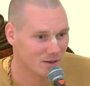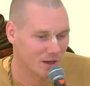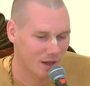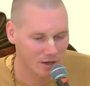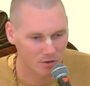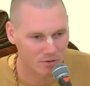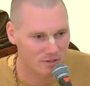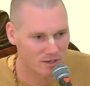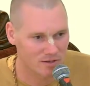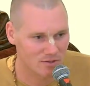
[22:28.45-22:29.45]
and you
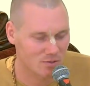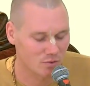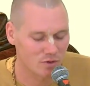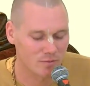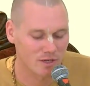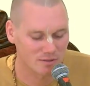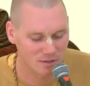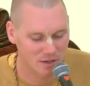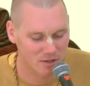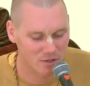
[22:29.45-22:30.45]
attain the supreme
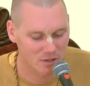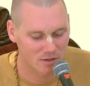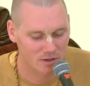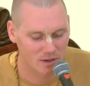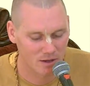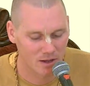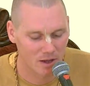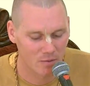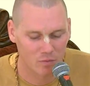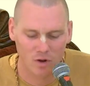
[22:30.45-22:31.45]
destination.
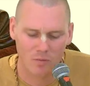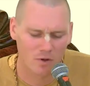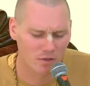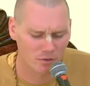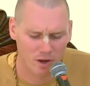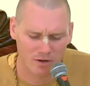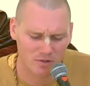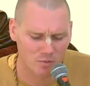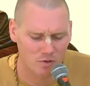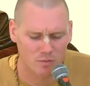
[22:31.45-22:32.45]
And Prabhupada, throughout his
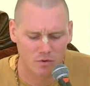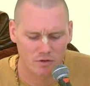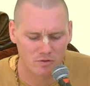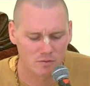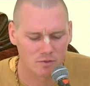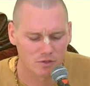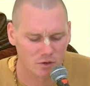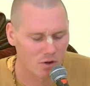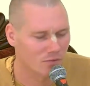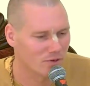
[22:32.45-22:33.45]
purports, we should
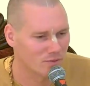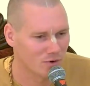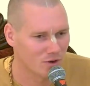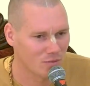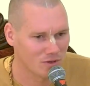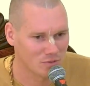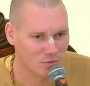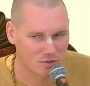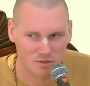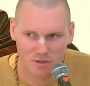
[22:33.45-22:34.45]
all read Prabhupada's
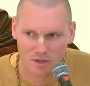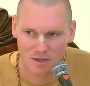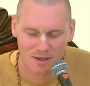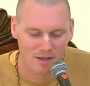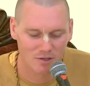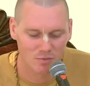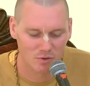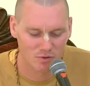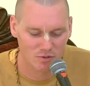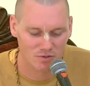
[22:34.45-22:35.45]
books,
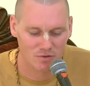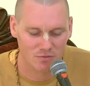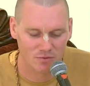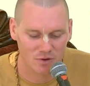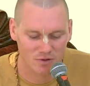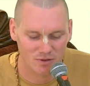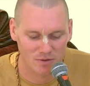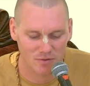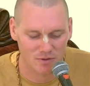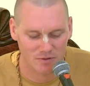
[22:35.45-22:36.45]
exposes the fault
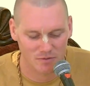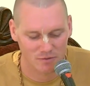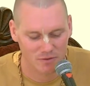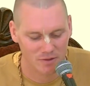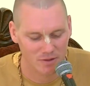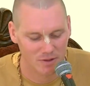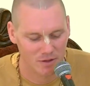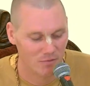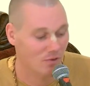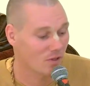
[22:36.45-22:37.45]
of this
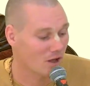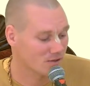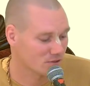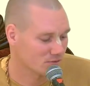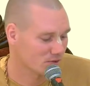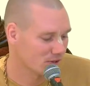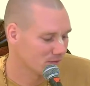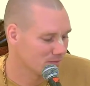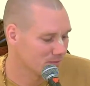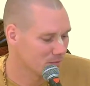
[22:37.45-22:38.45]
philosophy.
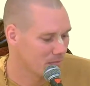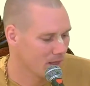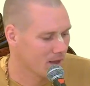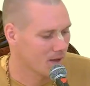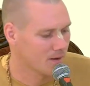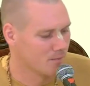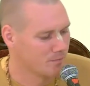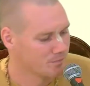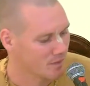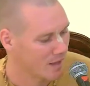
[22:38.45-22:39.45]

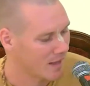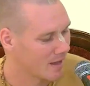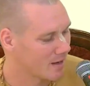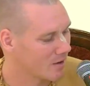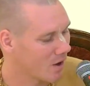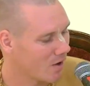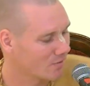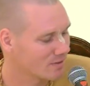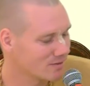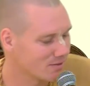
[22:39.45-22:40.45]
And
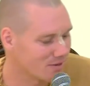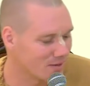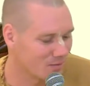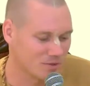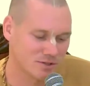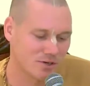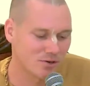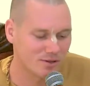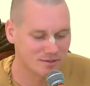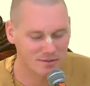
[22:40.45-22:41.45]
obviously,
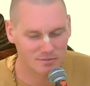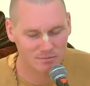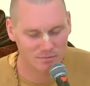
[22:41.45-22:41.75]
materialism,